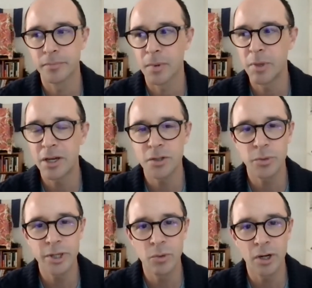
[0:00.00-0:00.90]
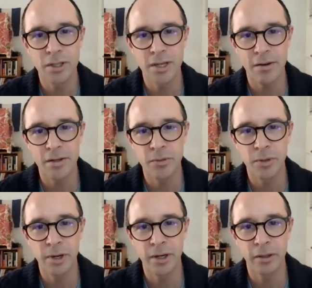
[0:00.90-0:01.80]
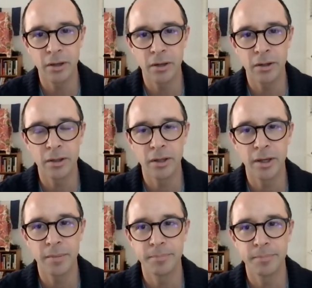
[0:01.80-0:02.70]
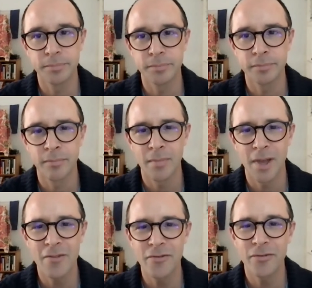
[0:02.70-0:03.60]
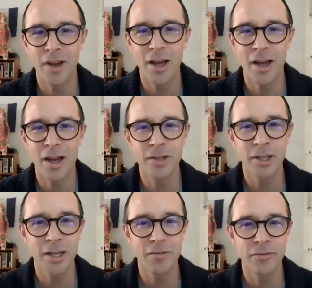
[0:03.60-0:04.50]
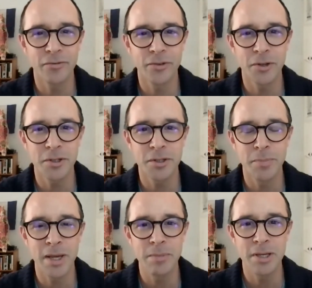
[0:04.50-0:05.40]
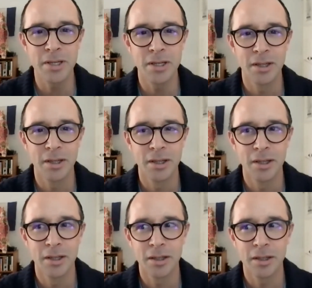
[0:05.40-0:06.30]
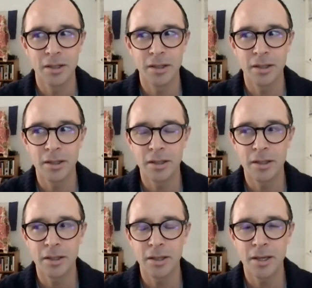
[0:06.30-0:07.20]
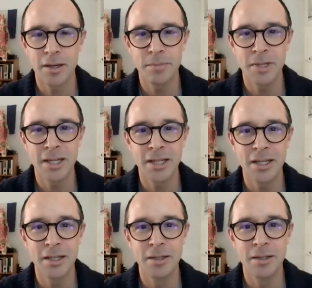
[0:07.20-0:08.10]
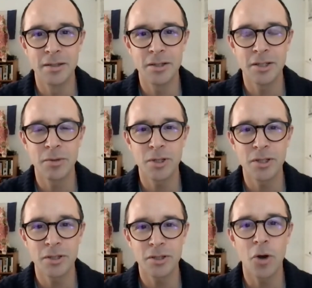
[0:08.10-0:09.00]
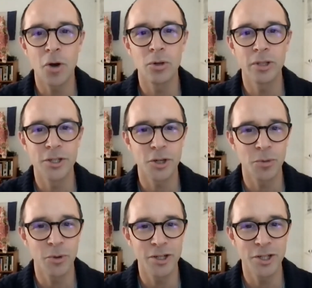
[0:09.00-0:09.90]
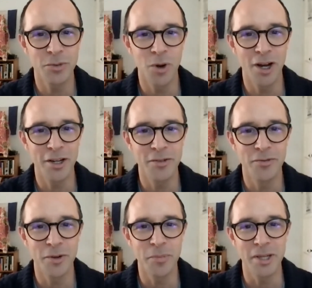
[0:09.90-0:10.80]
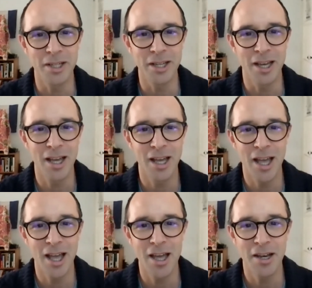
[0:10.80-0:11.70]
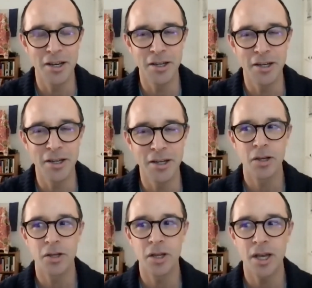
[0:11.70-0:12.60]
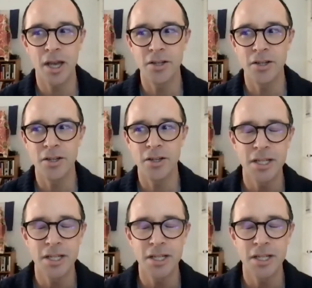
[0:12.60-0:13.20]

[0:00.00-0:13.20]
because we worked it out as we went along. I feel like at first maybe Kim she wasn't totally sure what she wanted from me, and she